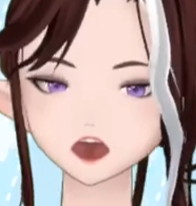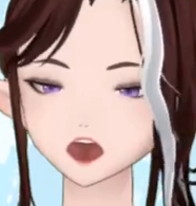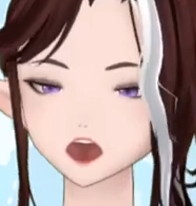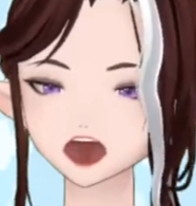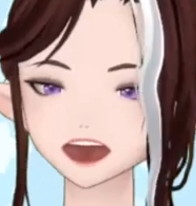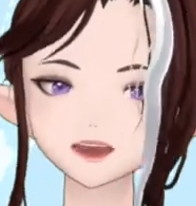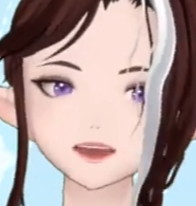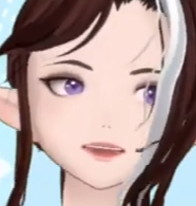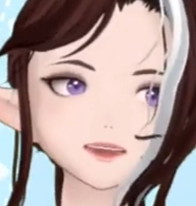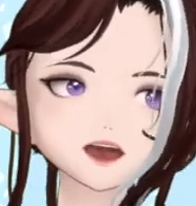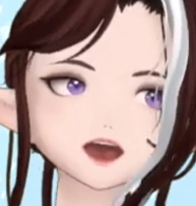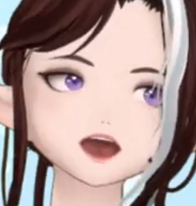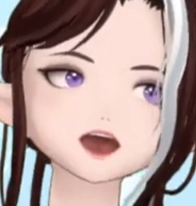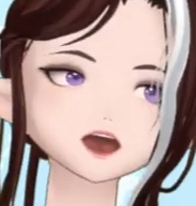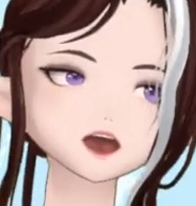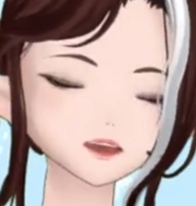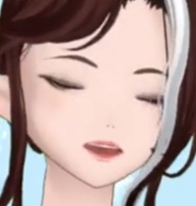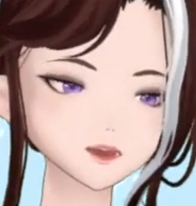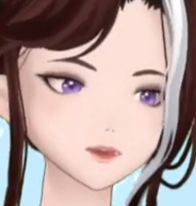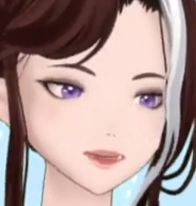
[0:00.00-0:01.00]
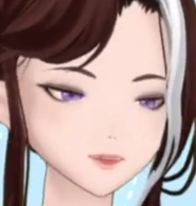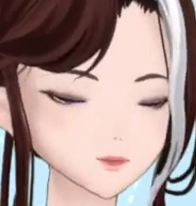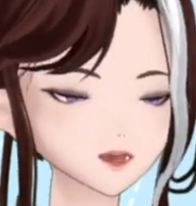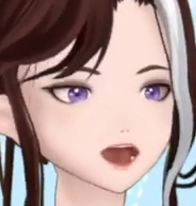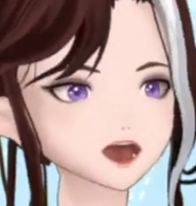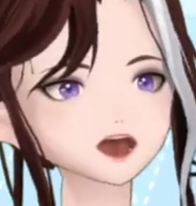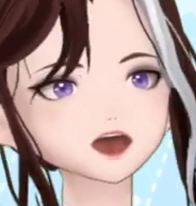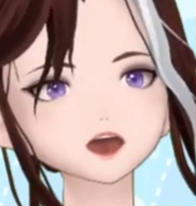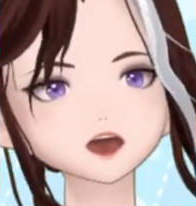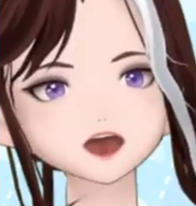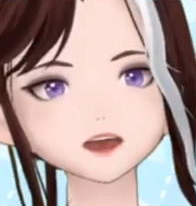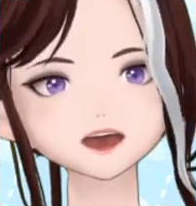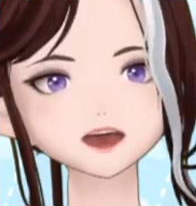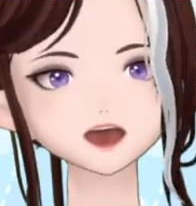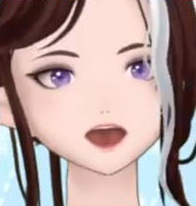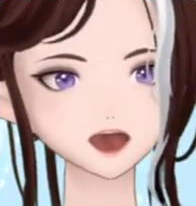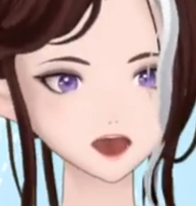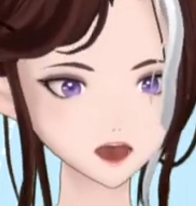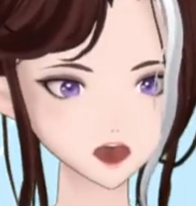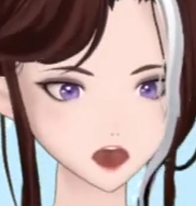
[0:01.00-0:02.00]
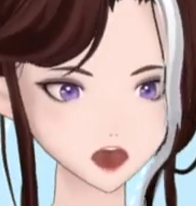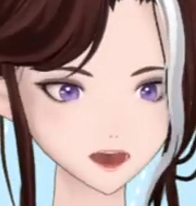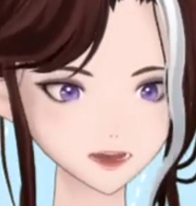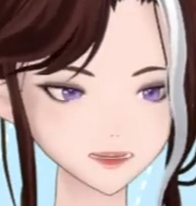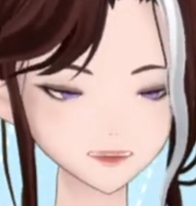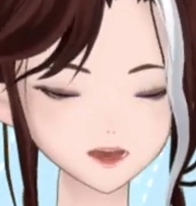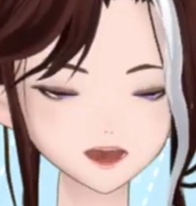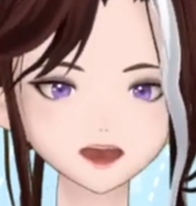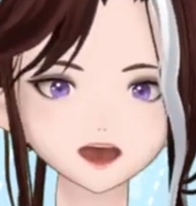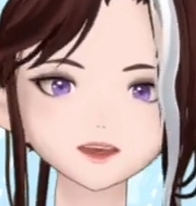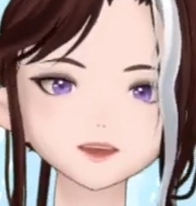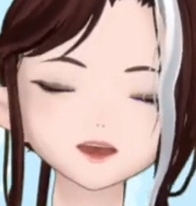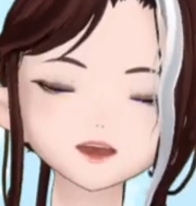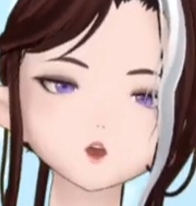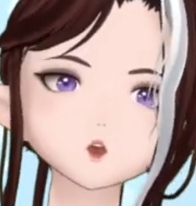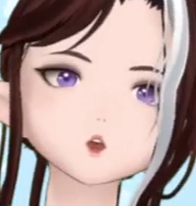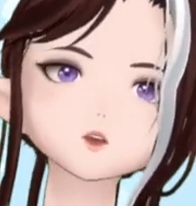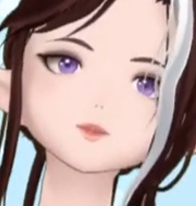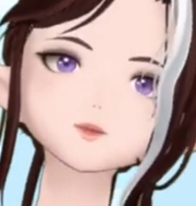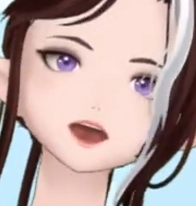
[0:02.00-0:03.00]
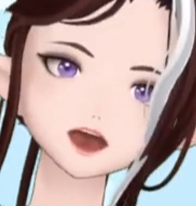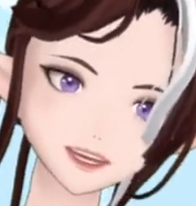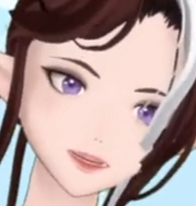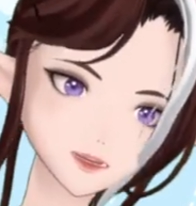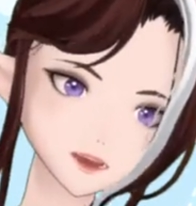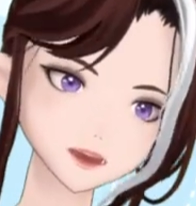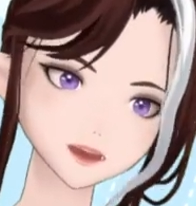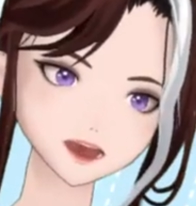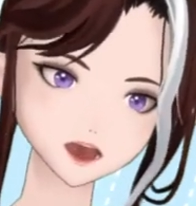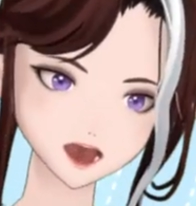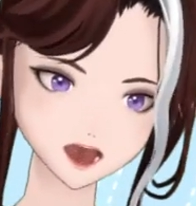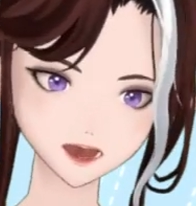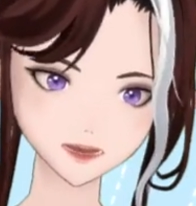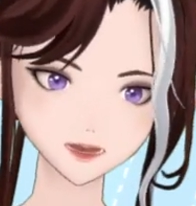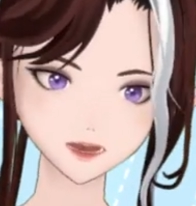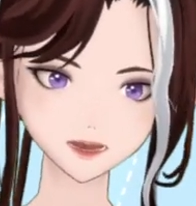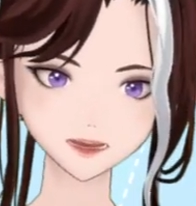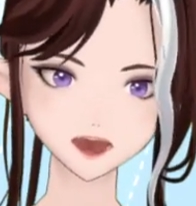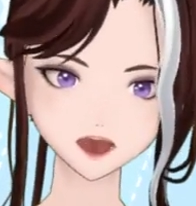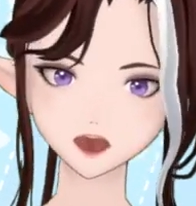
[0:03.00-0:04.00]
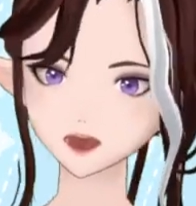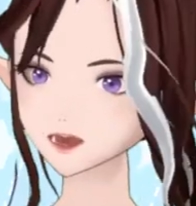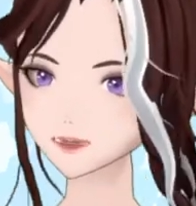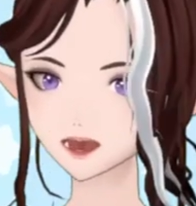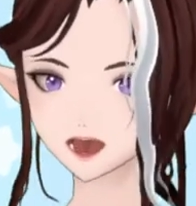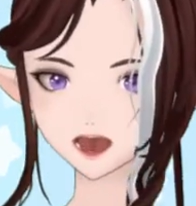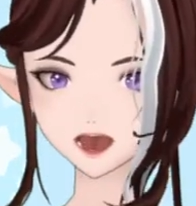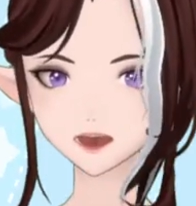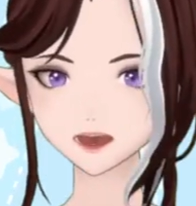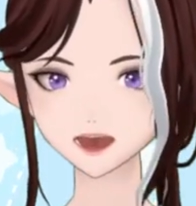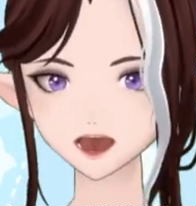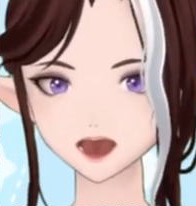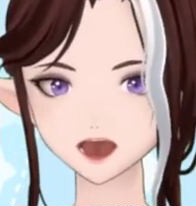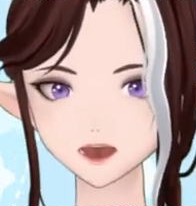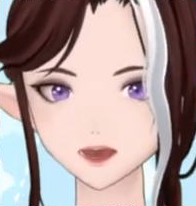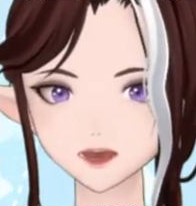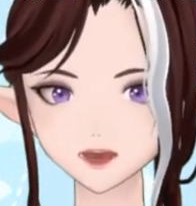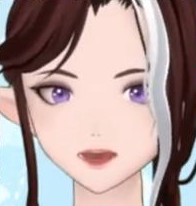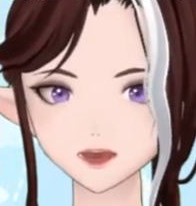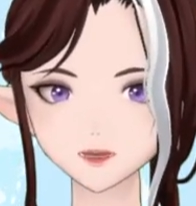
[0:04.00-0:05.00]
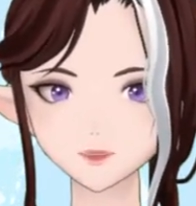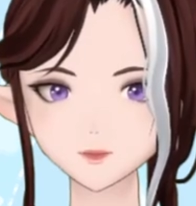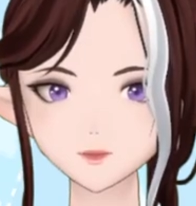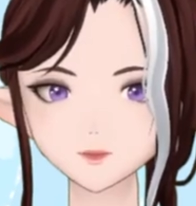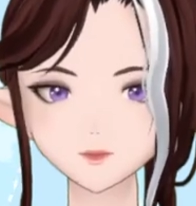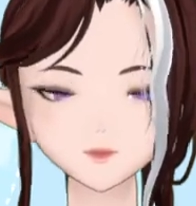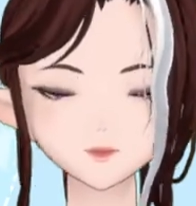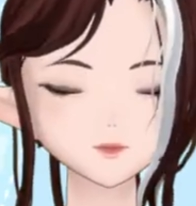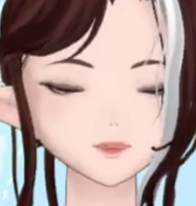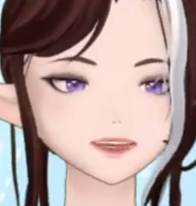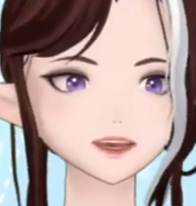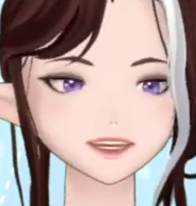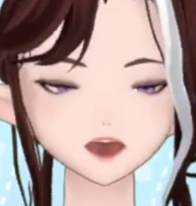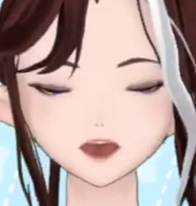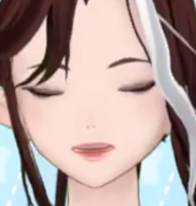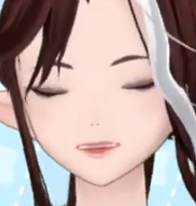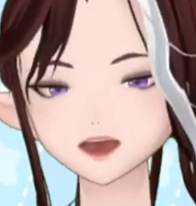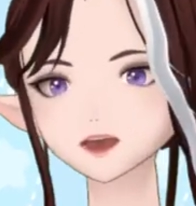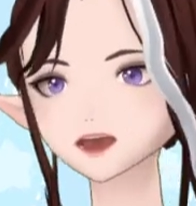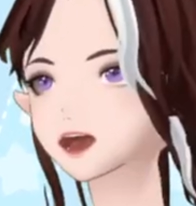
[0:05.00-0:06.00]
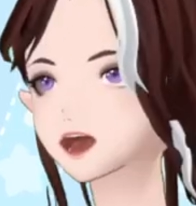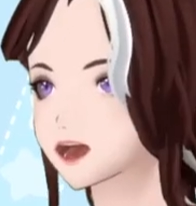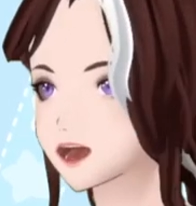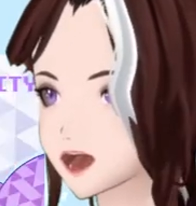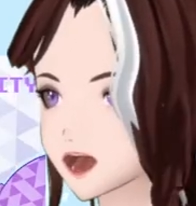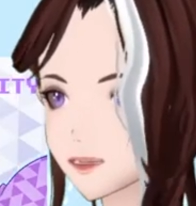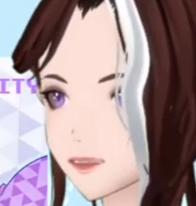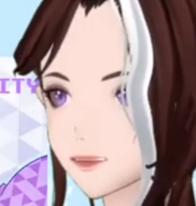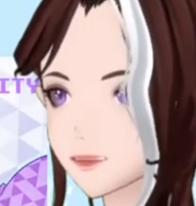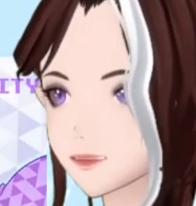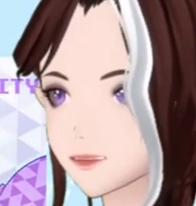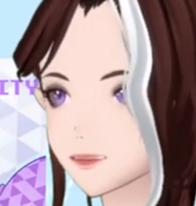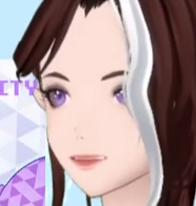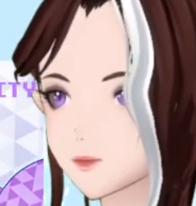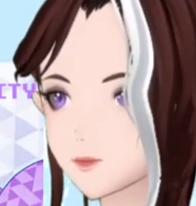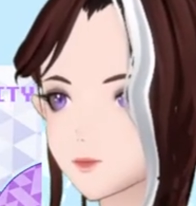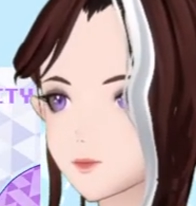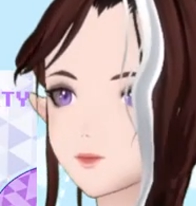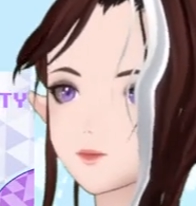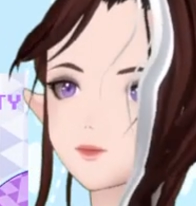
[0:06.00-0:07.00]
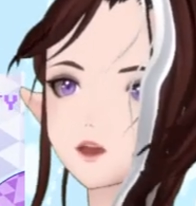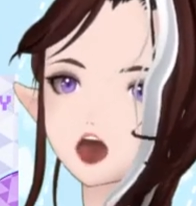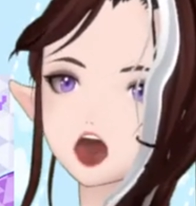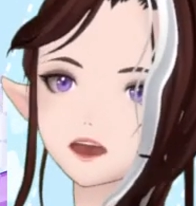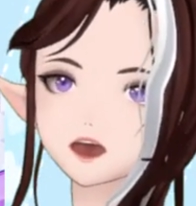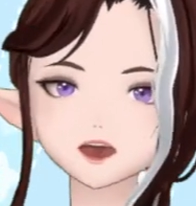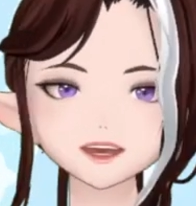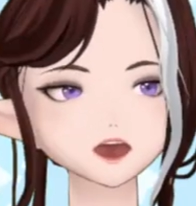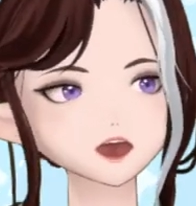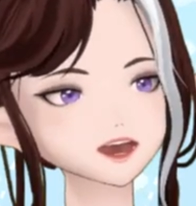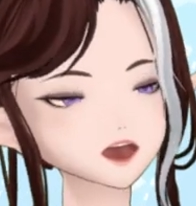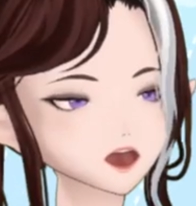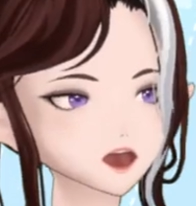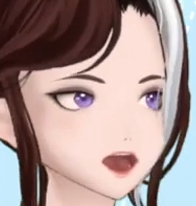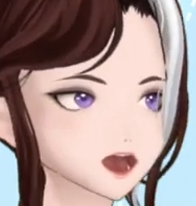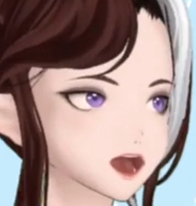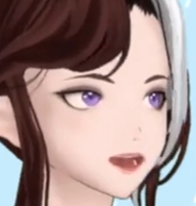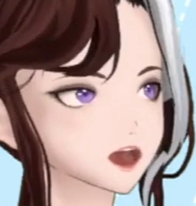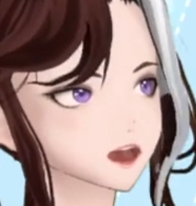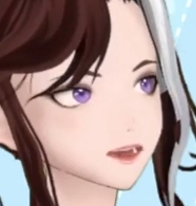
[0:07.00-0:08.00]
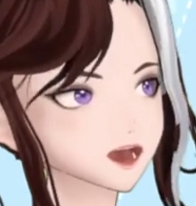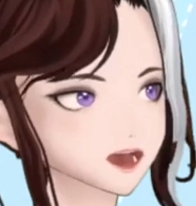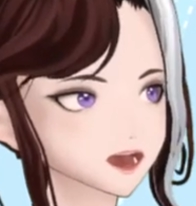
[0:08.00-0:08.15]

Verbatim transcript: Hello everyone, I'm ArgamaWitch, and have you ever wanted a piece of art by me? Maybe something like this? Or maybe a model like